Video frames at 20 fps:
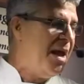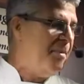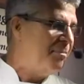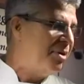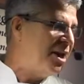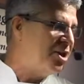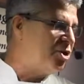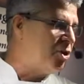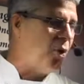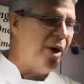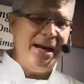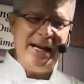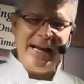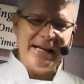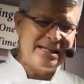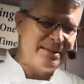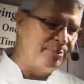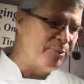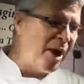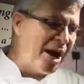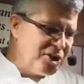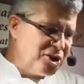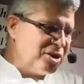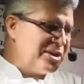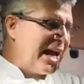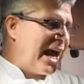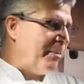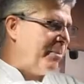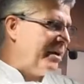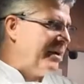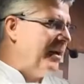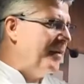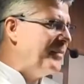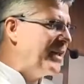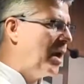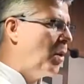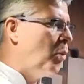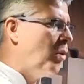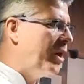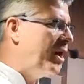But let's go ahead and get some prices happening here.
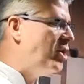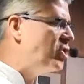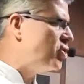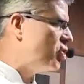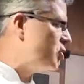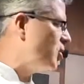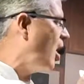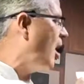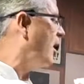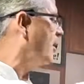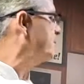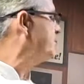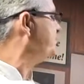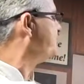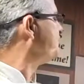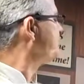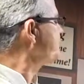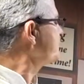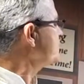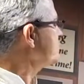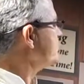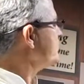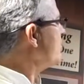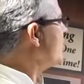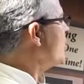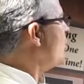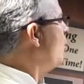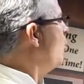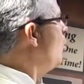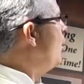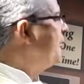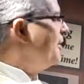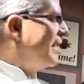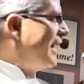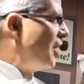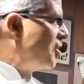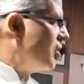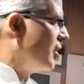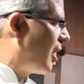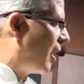Now we're going to start with the
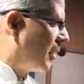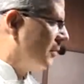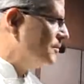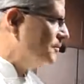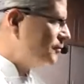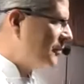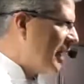kitchen gutter.